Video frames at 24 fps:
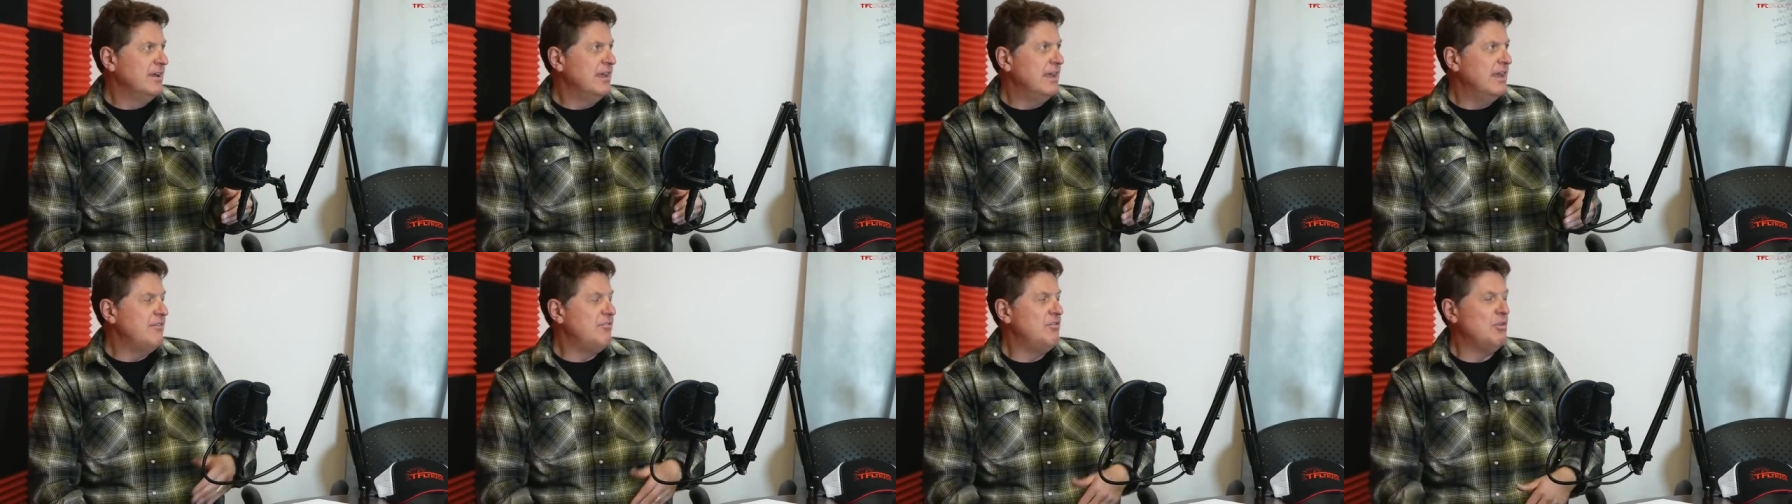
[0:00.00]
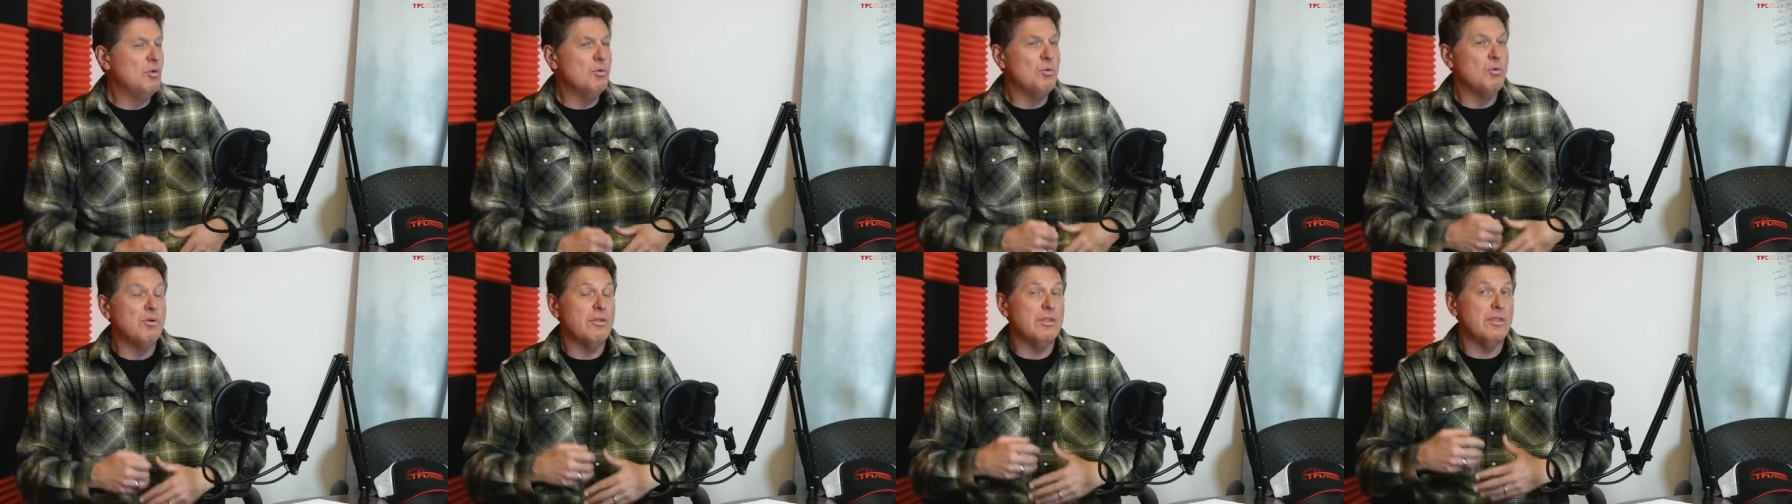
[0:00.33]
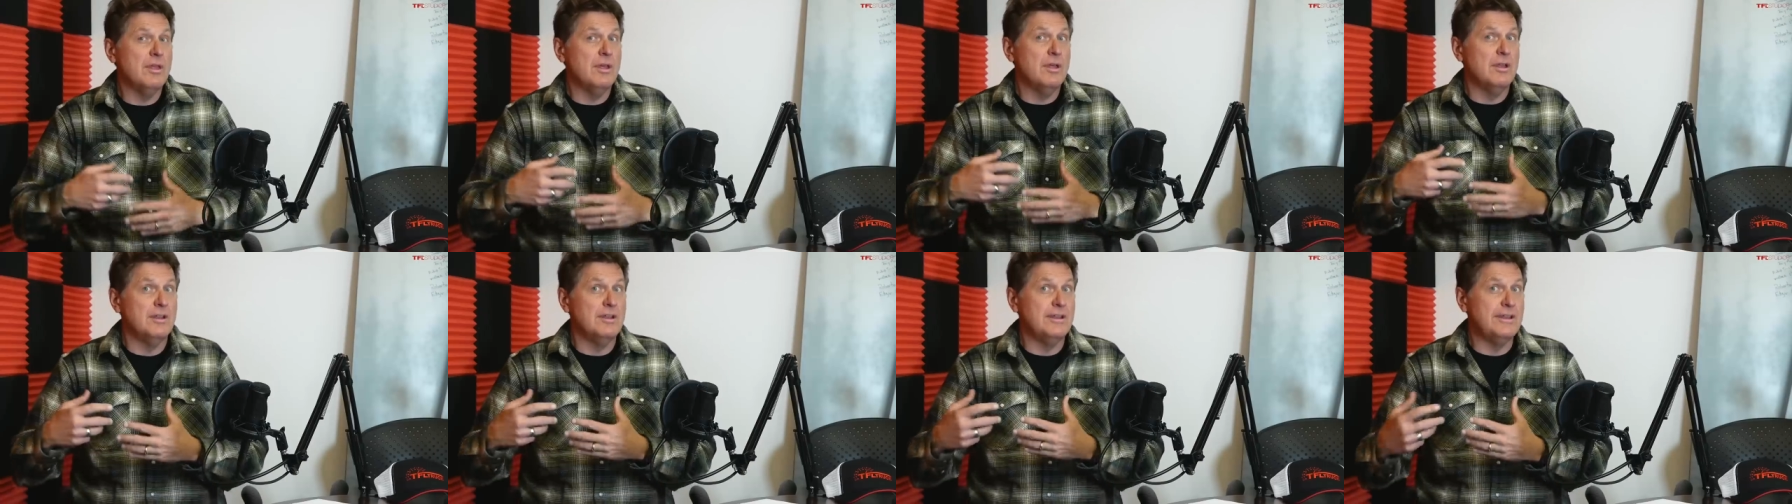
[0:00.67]
if you were
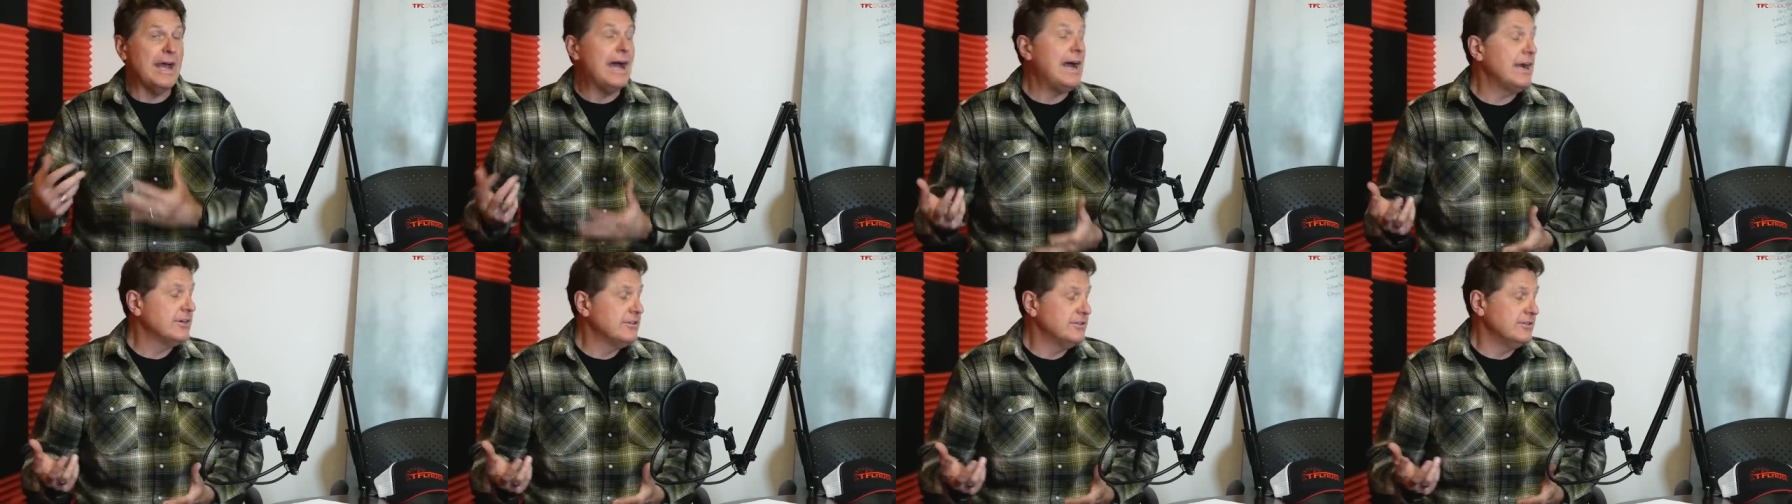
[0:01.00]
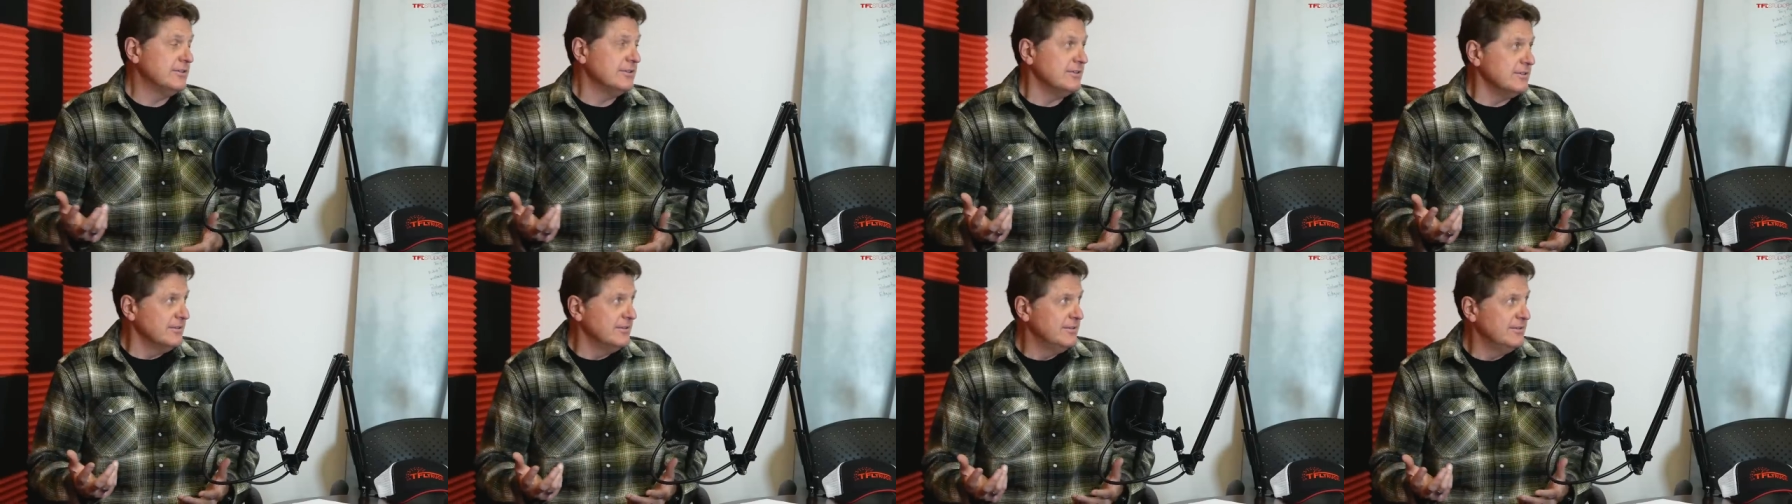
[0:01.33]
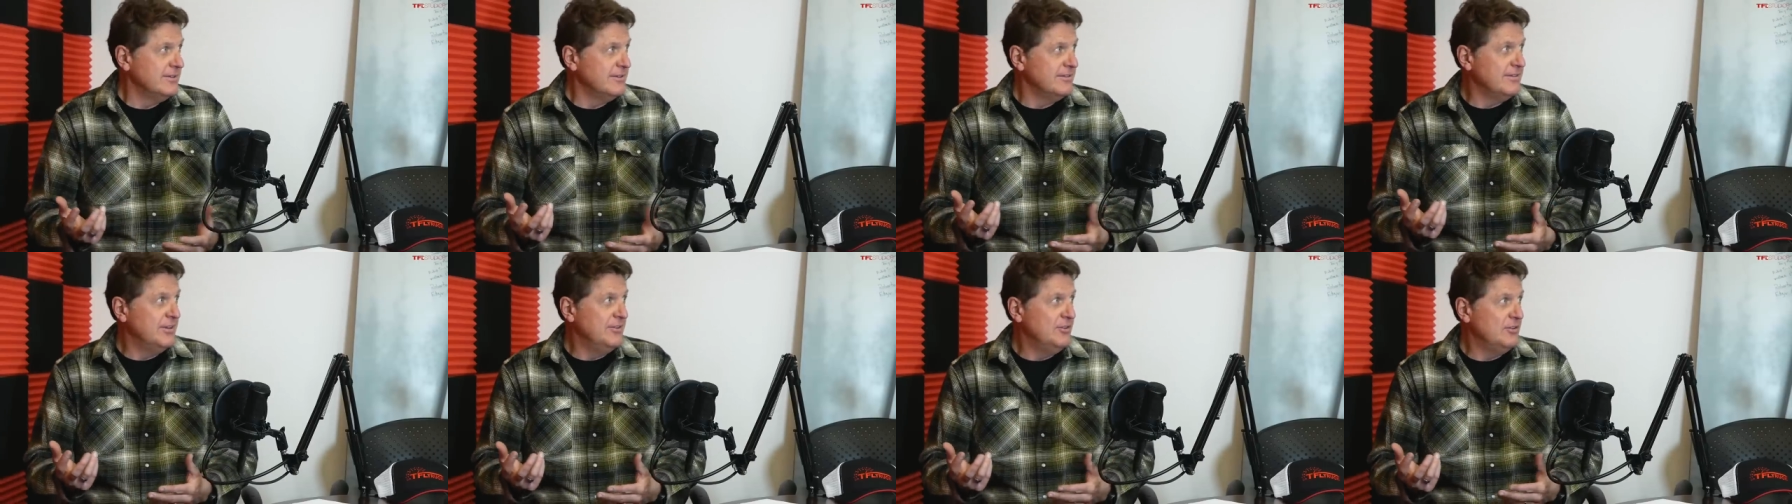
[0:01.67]
the doctor,
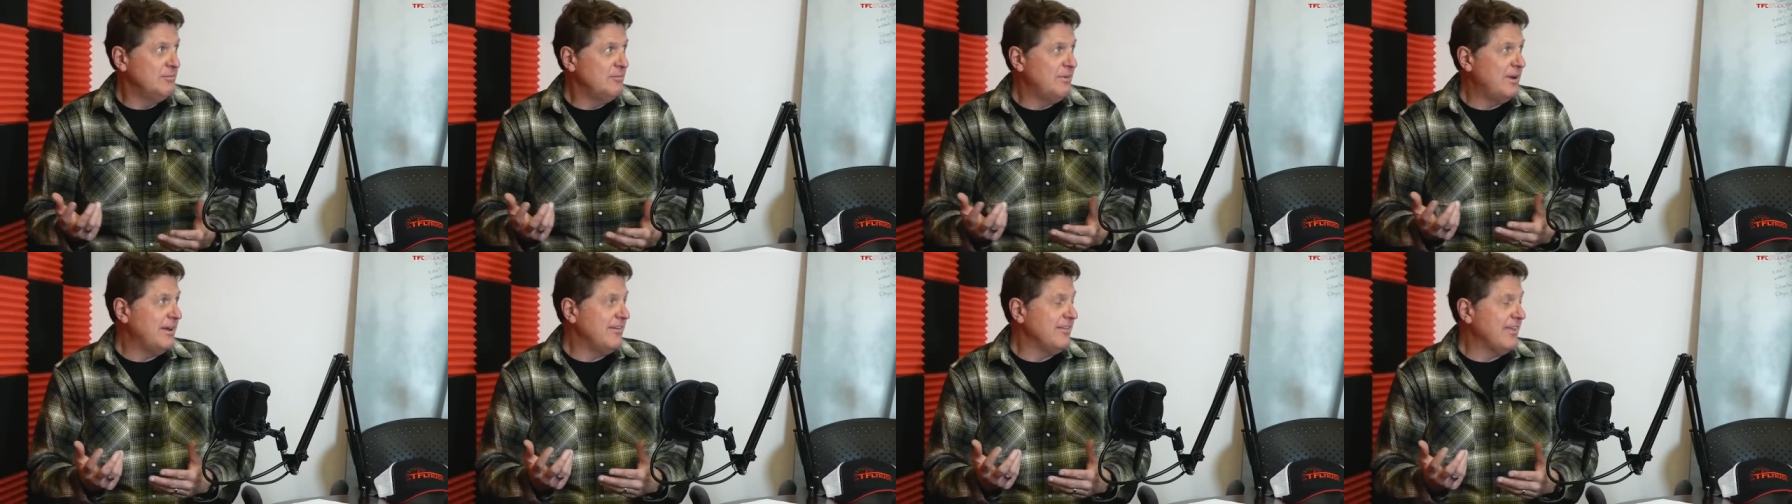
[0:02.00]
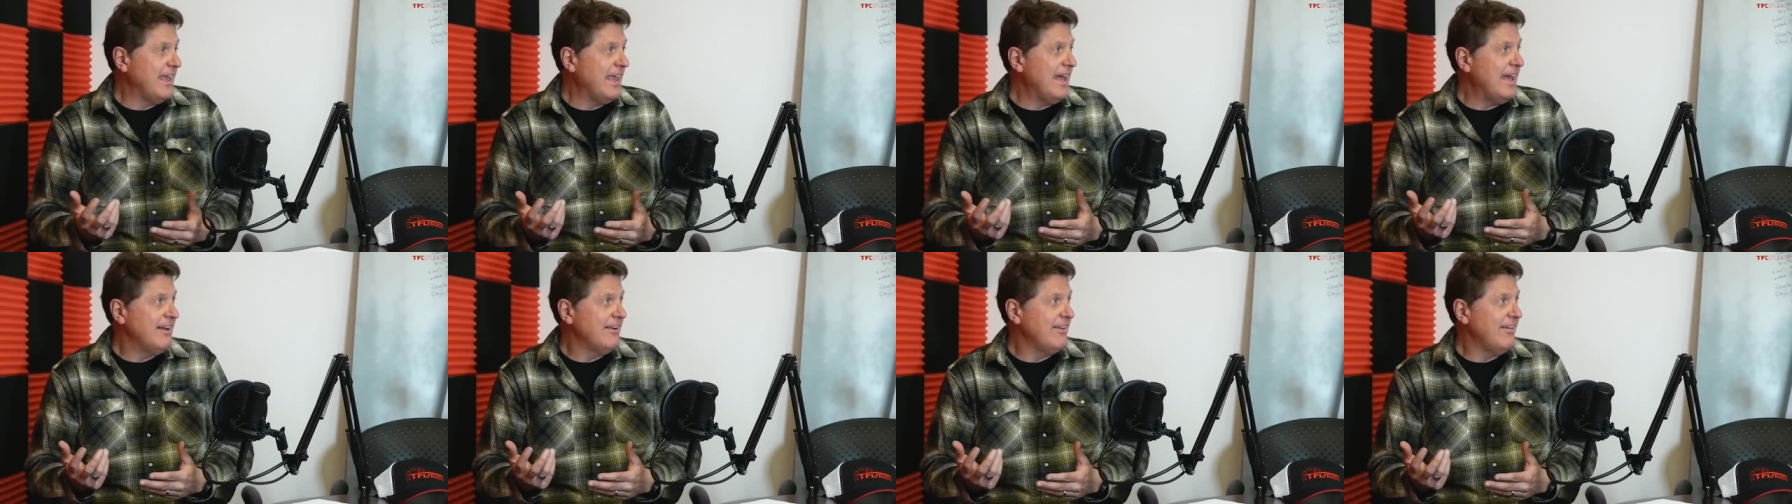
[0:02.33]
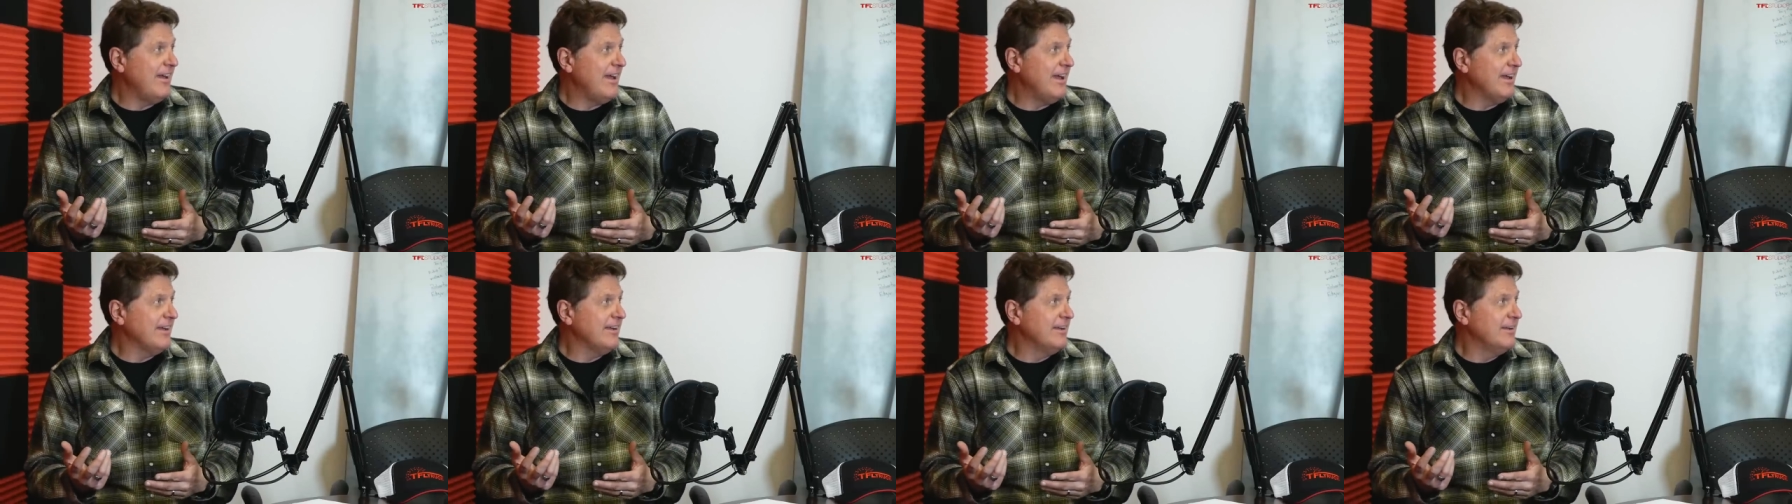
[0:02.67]
then you'd buy the
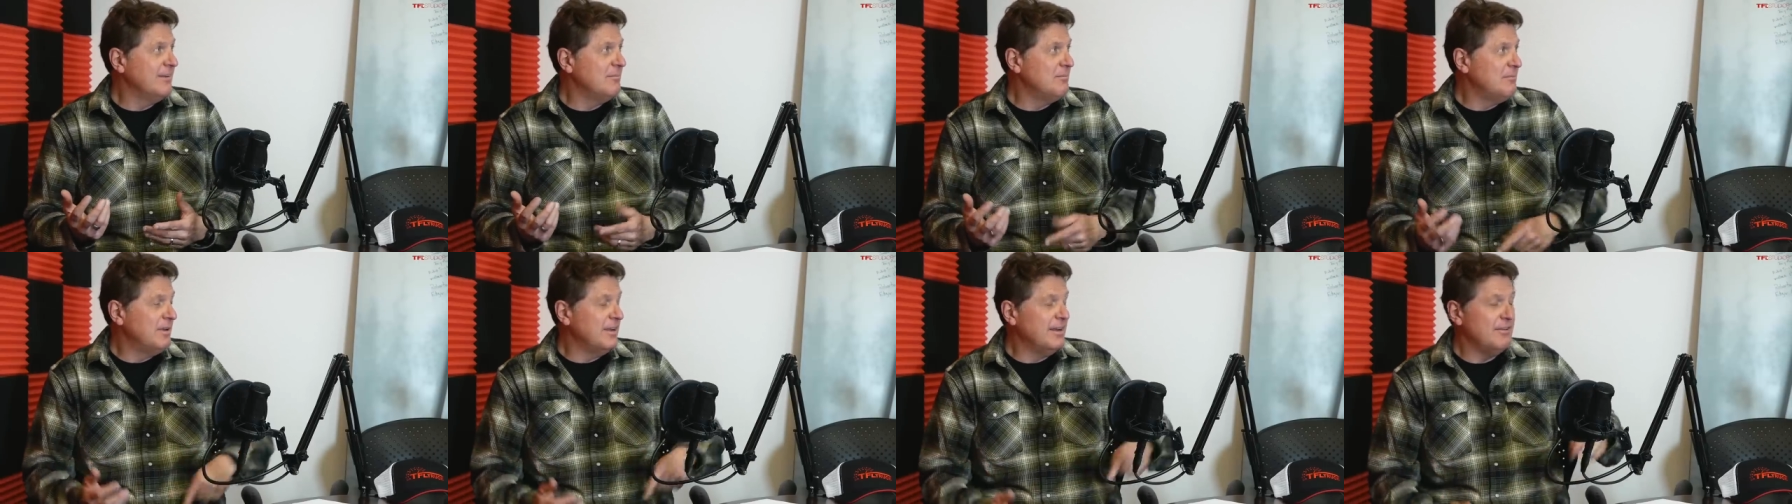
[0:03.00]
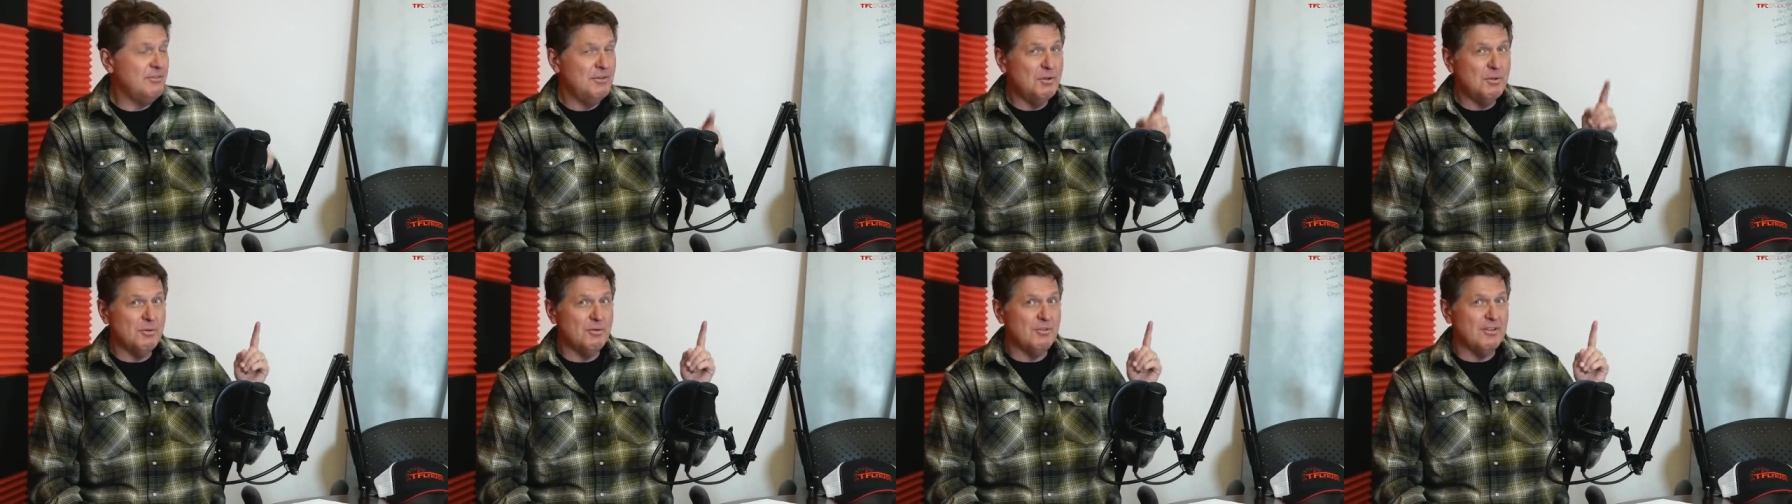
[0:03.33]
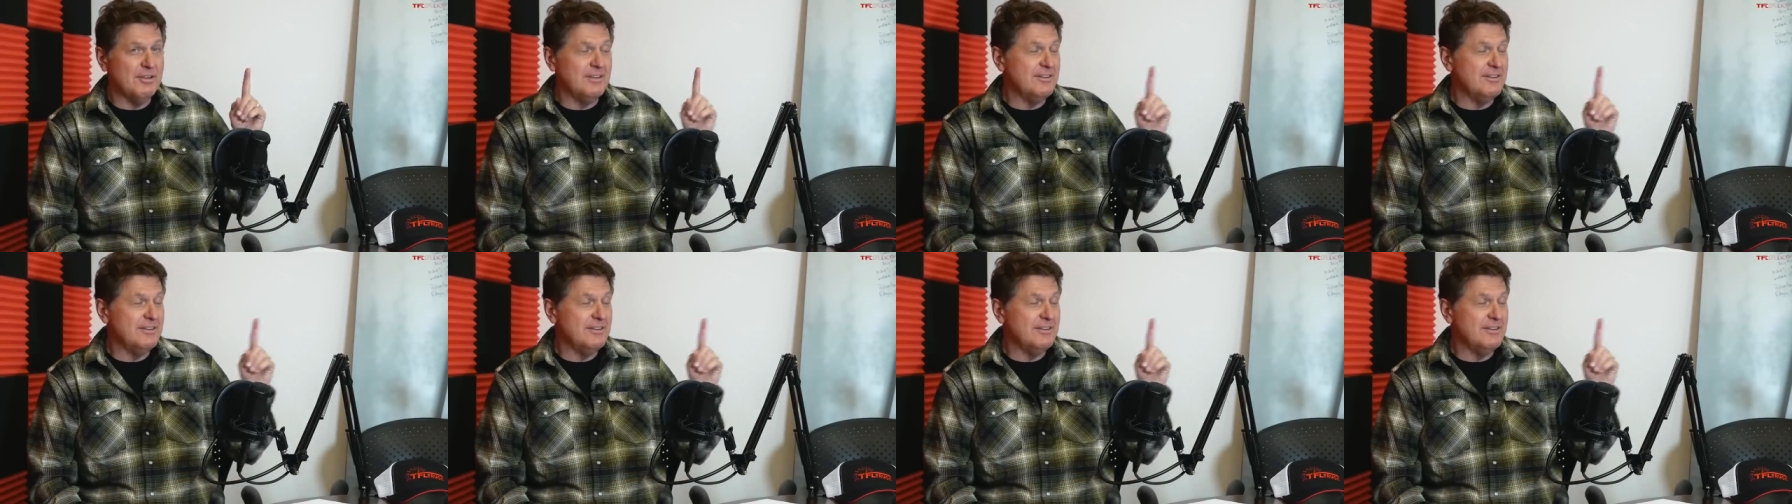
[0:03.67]
Cadillac, but if you were the